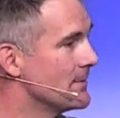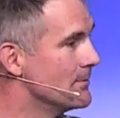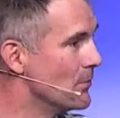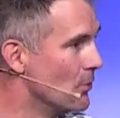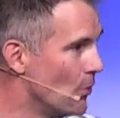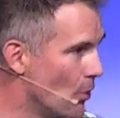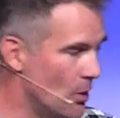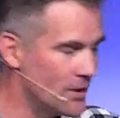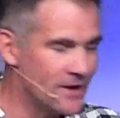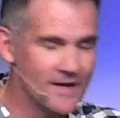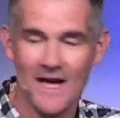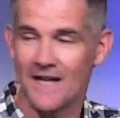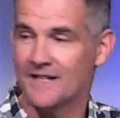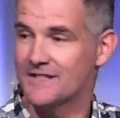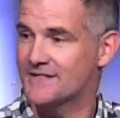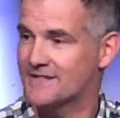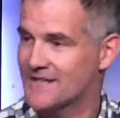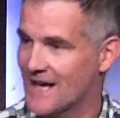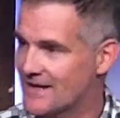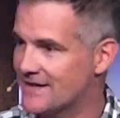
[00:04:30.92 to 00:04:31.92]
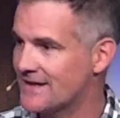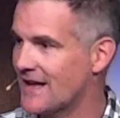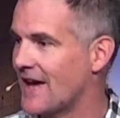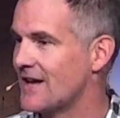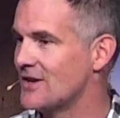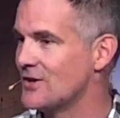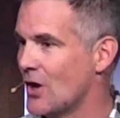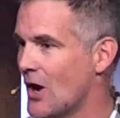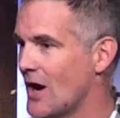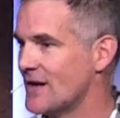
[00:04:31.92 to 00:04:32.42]
morning and
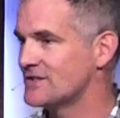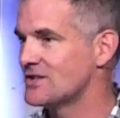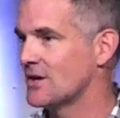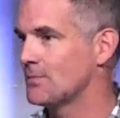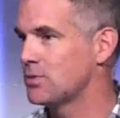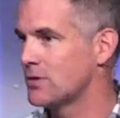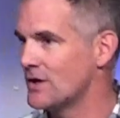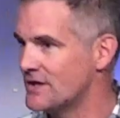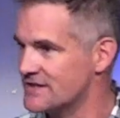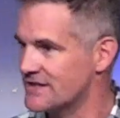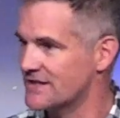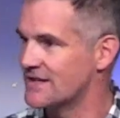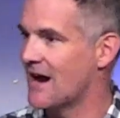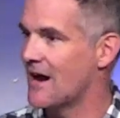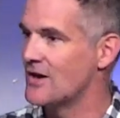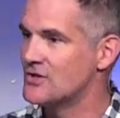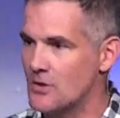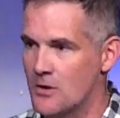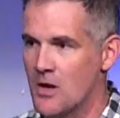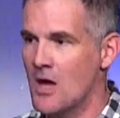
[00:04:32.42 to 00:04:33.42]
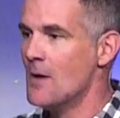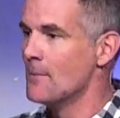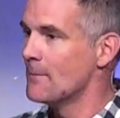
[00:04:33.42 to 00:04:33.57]
Sunday night. So please encourage you,